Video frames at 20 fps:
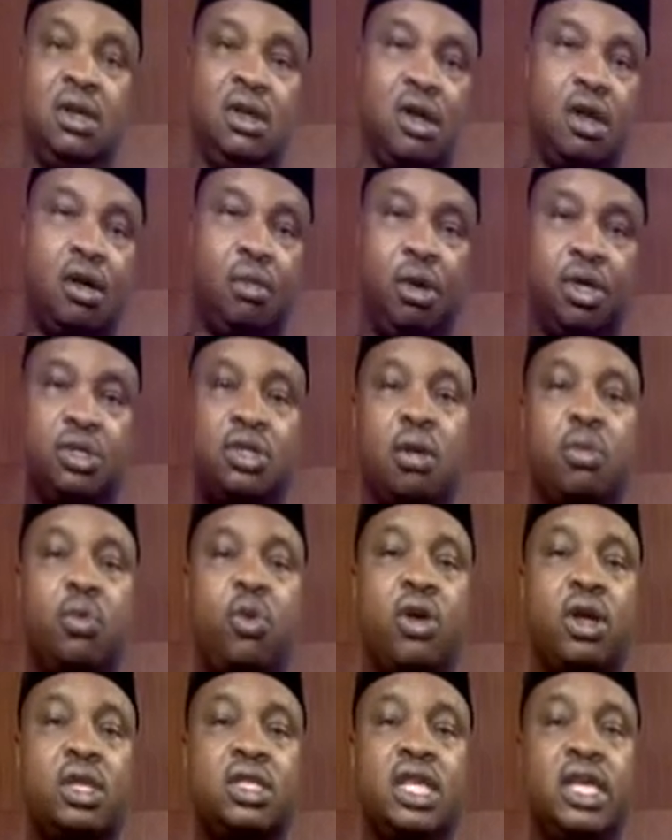But some
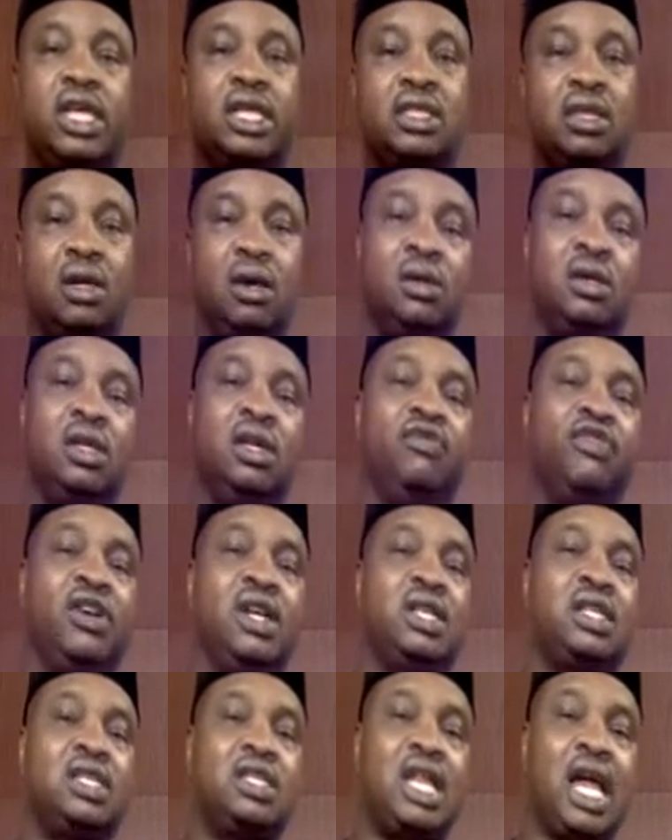quick takes on
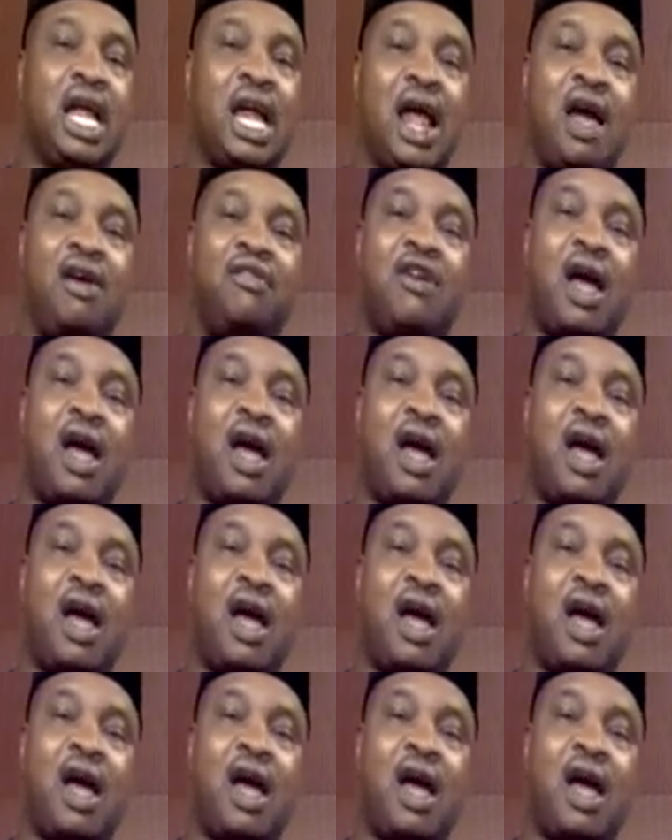events that have